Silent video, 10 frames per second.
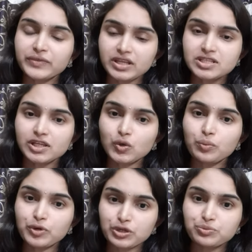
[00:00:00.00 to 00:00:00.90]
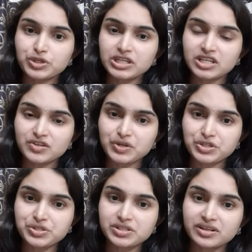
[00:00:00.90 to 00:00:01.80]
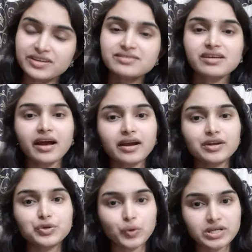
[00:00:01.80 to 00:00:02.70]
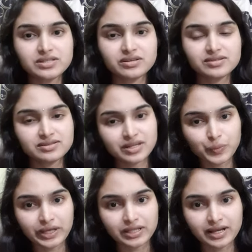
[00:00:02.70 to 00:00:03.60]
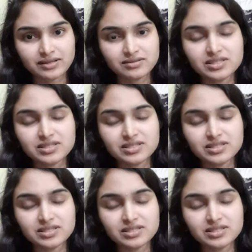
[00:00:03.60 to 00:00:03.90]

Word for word: in silico protein protein interaction studies and docking studies in cervical cancer.